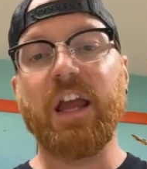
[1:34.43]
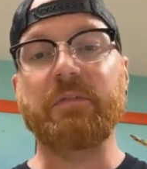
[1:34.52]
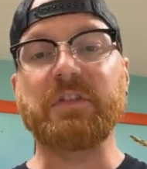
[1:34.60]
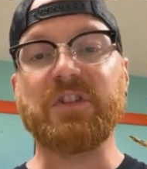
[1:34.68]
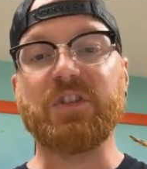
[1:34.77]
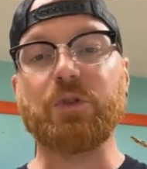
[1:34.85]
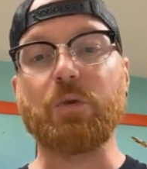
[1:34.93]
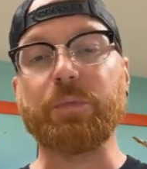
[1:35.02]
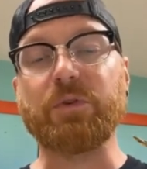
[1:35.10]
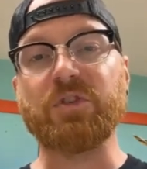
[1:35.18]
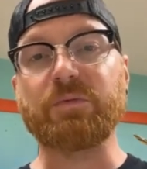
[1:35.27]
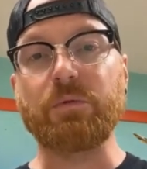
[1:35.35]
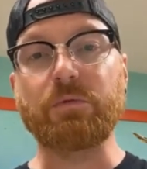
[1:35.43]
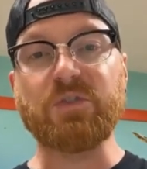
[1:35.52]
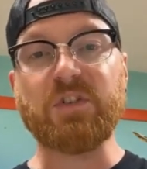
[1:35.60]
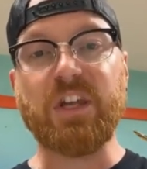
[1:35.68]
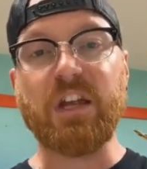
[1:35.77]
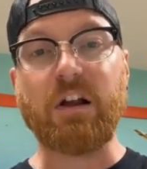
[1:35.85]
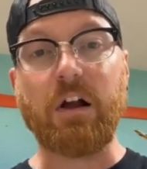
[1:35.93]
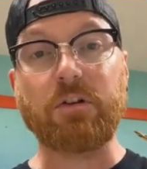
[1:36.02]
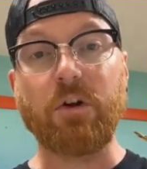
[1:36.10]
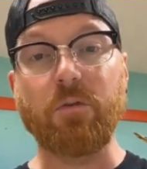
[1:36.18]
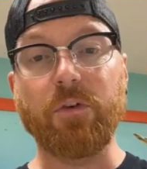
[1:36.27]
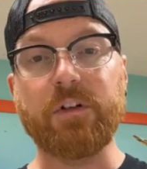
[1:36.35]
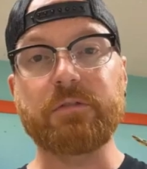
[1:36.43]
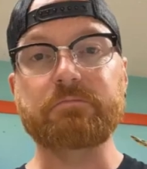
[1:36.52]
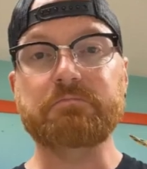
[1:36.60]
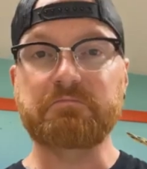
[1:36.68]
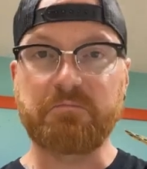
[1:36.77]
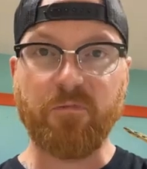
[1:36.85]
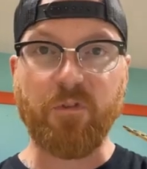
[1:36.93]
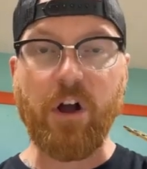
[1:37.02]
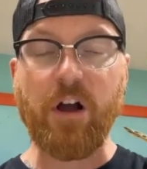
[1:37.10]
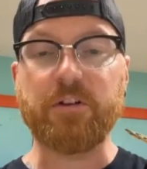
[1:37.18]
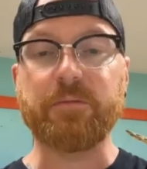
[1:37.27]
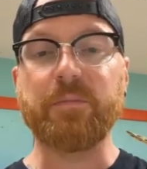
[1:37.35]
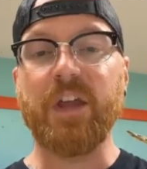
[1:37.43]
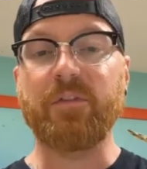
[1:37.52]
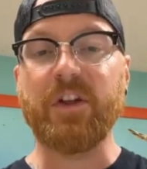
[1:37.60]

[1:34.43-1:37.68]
If it's super smooth skin all over, frog.